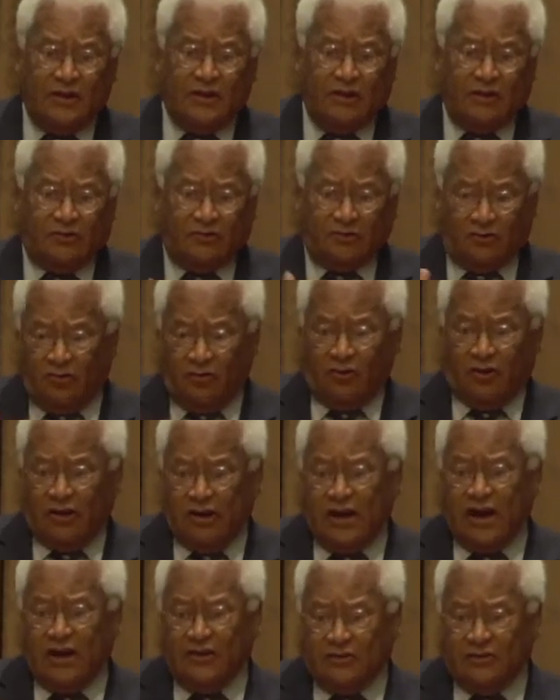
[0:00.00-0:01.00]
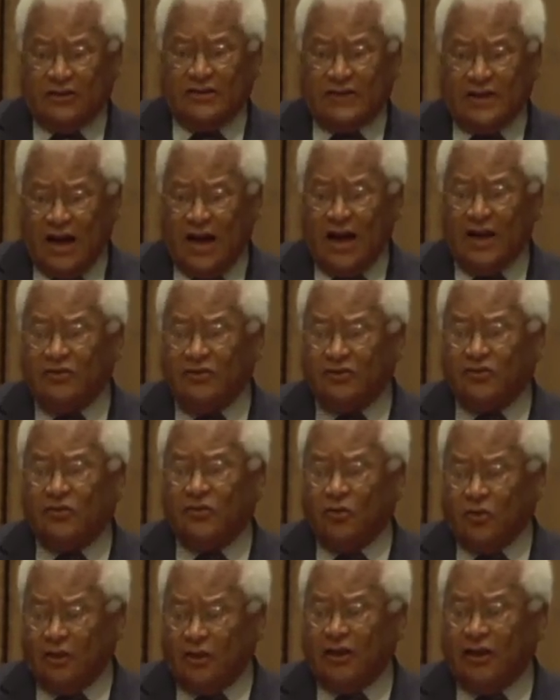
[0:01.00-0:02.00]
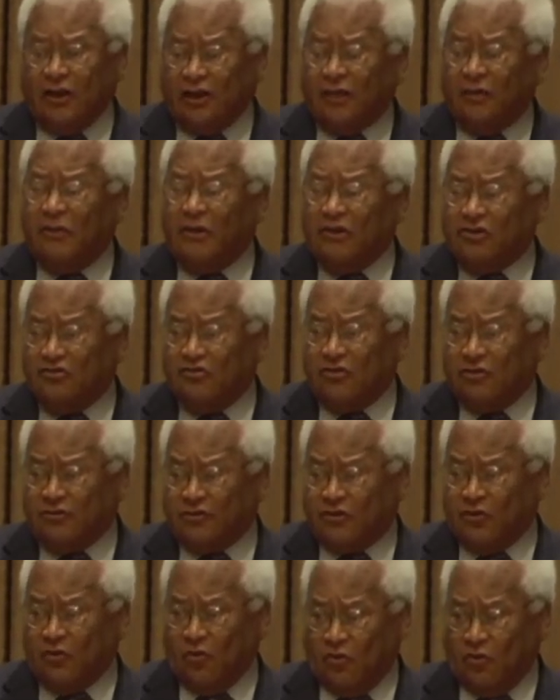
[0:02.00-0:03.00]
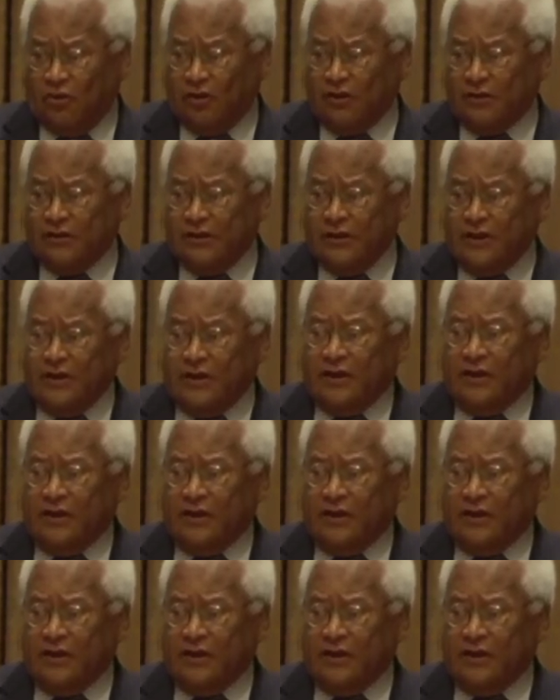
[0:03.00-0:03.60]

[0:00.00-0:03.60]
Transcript: as early as in high school and elementary school,